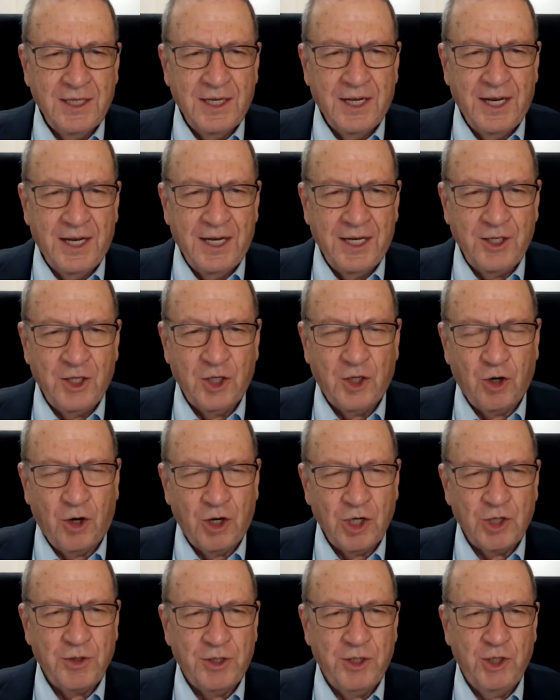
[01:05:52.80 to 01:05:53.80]
You
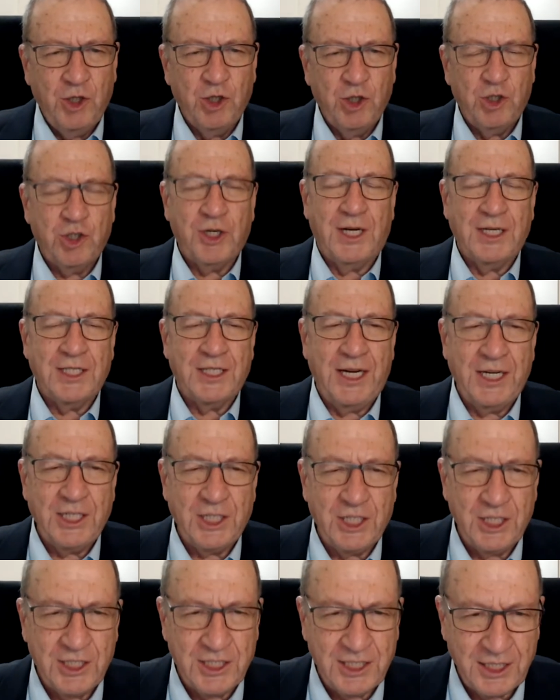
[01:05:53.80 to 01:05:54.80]
can't do a
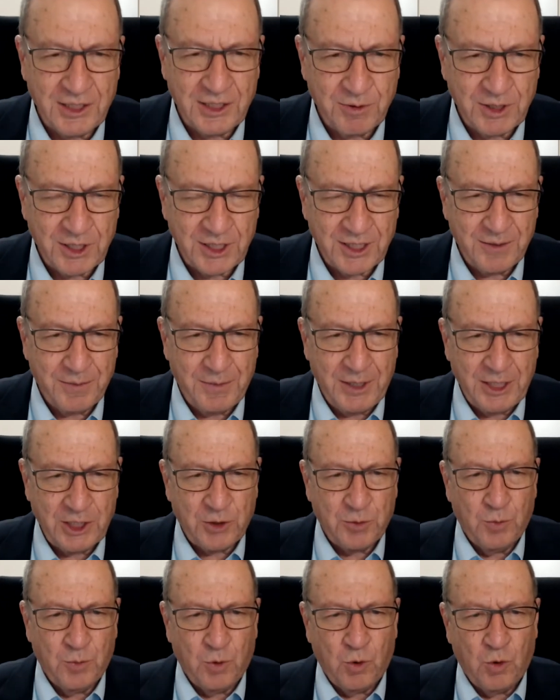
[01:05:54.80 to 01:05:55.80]
neutralization test, which is a
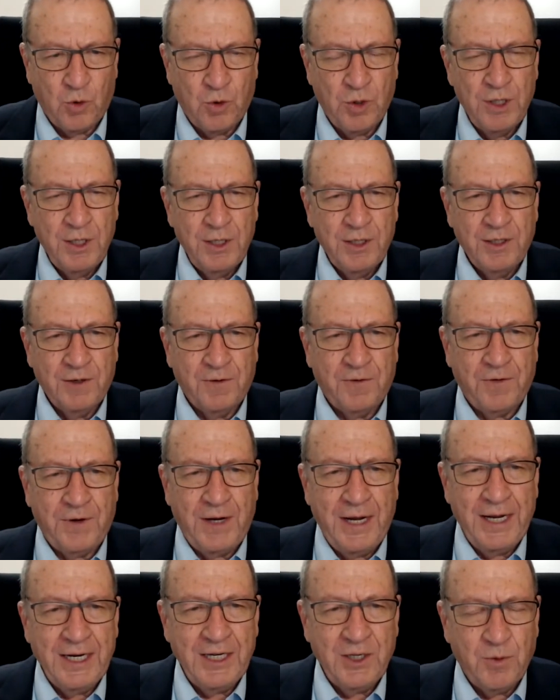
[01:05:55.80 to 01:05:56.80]
much more
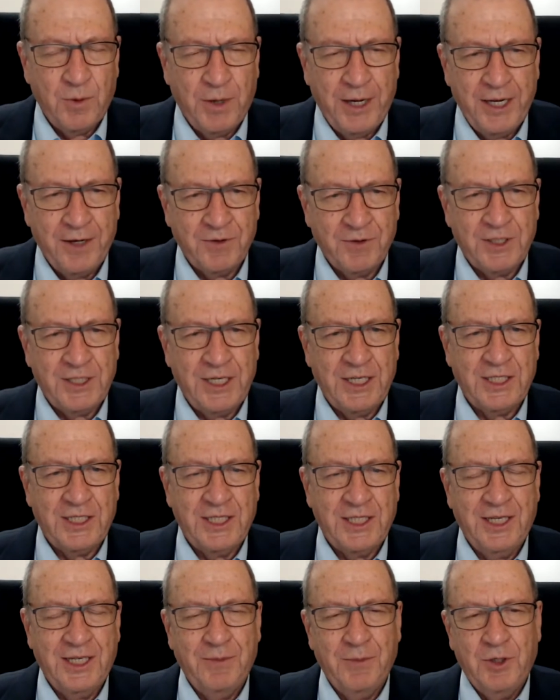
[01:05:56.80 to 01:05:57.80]
refined way of
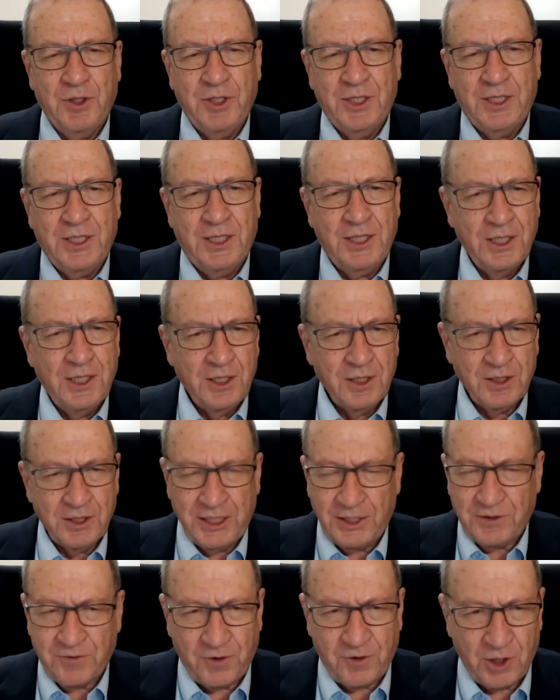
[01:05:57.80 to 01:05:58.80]
testing immunity, because
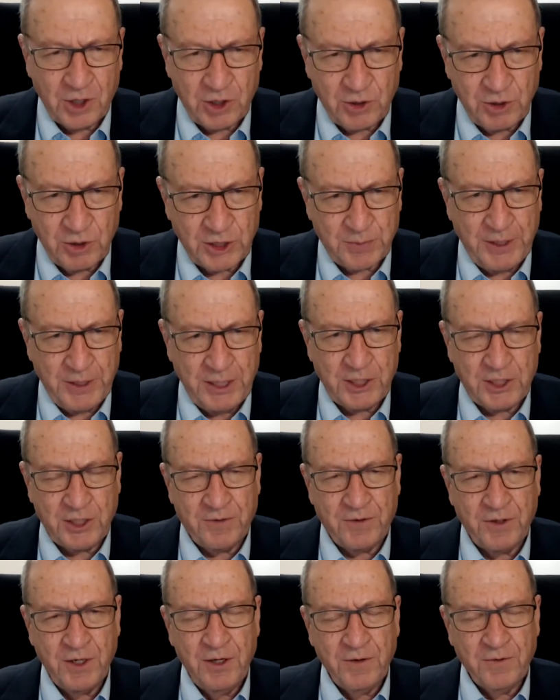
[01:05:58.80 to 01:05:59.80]
that's far too
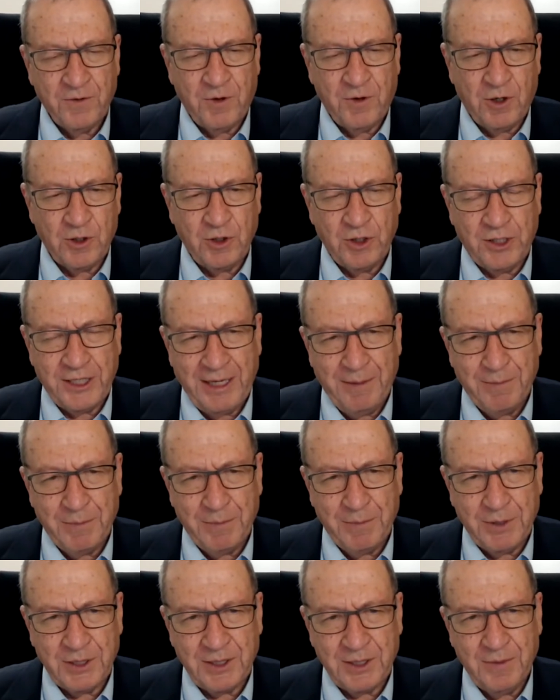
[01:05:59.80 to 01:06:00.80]
expensive, far too
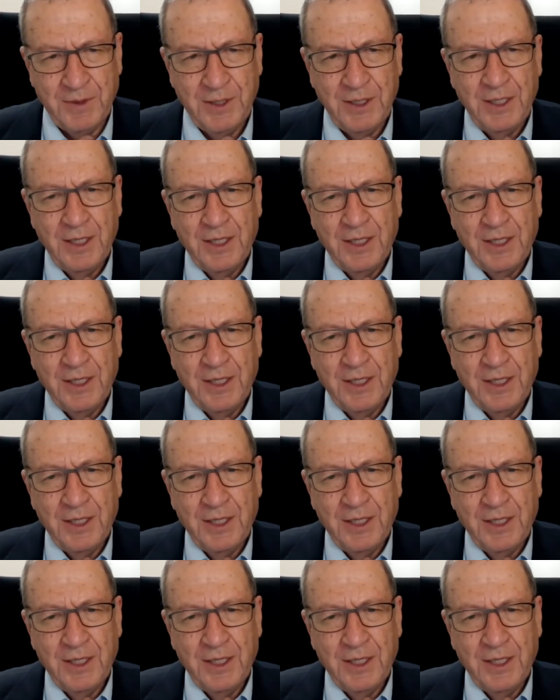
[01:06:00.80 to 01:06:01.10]
cumbersome.